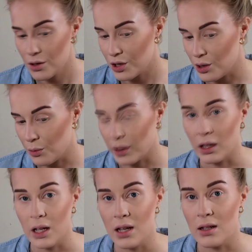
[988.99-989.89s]
She
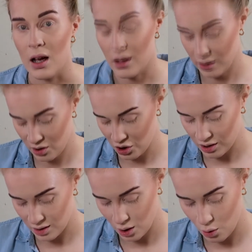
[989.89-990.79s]
really does
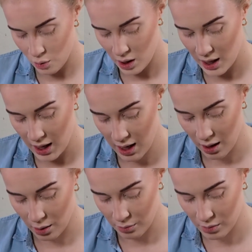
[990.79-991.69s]
just go
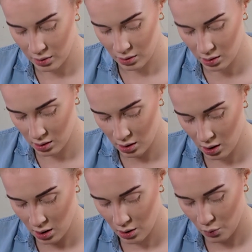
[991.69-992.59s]
ham
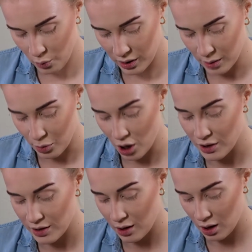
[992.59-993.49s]
with the
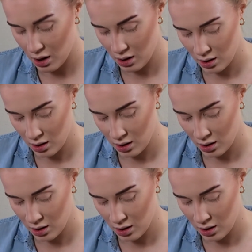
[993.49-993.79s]
bronzer.